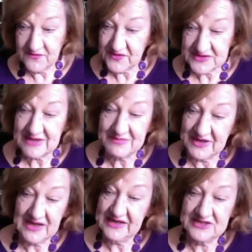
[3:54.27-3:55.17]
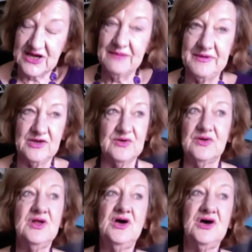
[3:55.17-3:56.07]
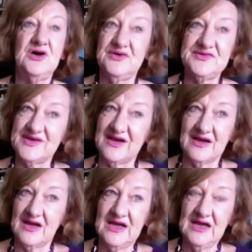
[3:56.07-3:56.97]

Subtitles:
For example, in Hijabi Girl, Erska